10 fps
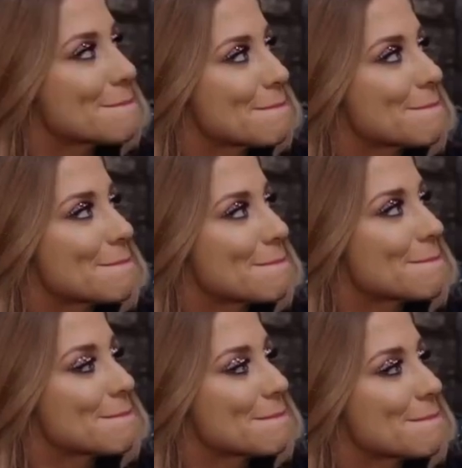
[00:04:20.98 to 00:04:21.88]

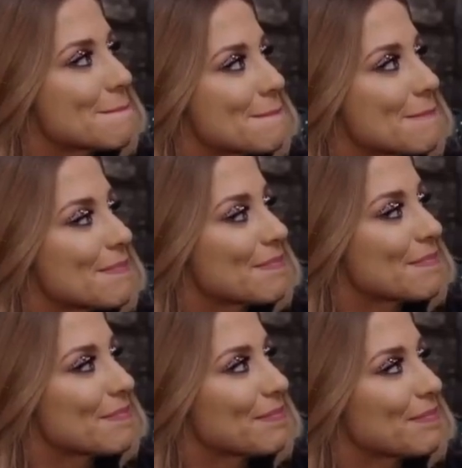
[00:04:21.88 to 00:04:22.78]

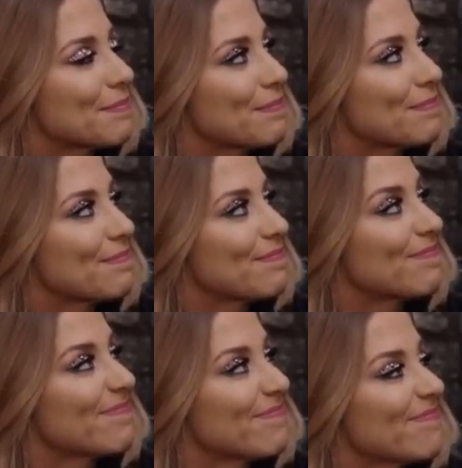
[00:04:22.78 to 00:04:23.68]

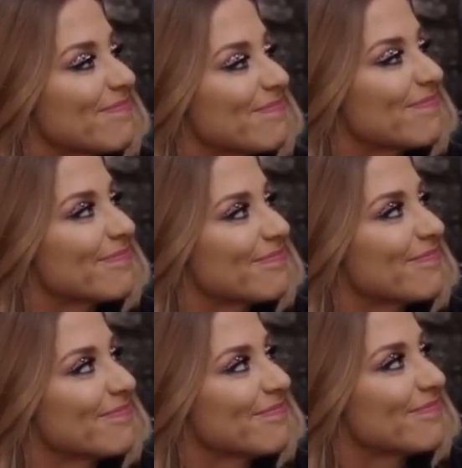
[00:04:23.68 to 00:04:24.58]

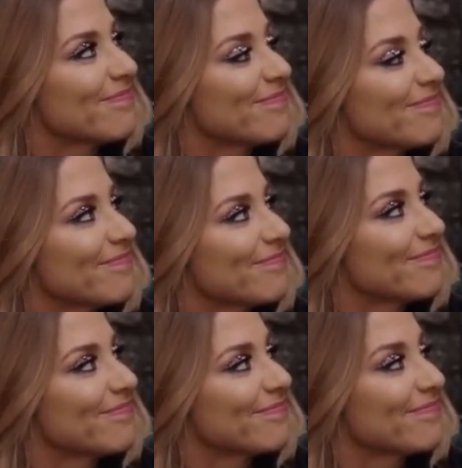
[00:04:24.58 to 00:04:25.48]

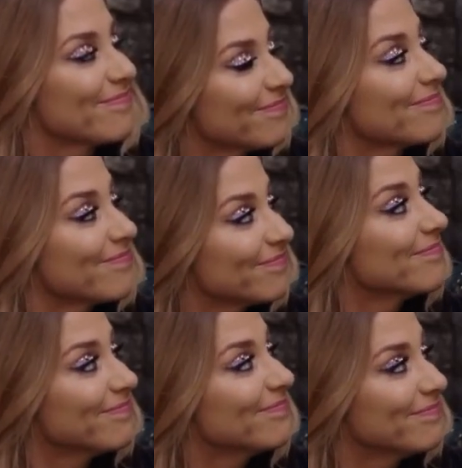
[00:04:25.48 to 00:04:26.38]

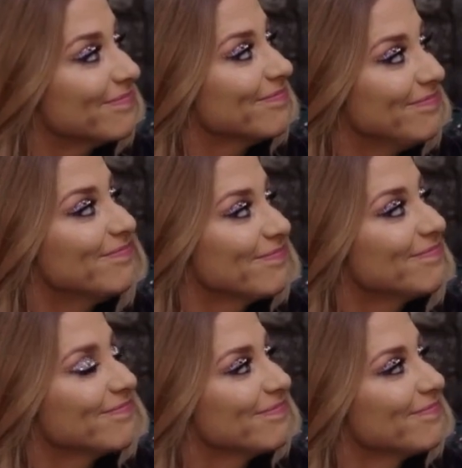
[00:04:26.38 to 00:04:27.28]

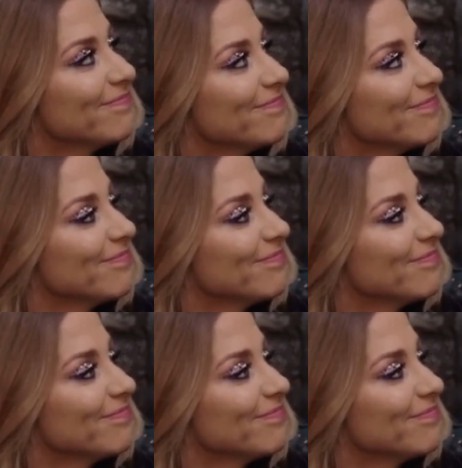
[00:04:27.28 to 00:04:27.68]
No words are spoken by the person on screen.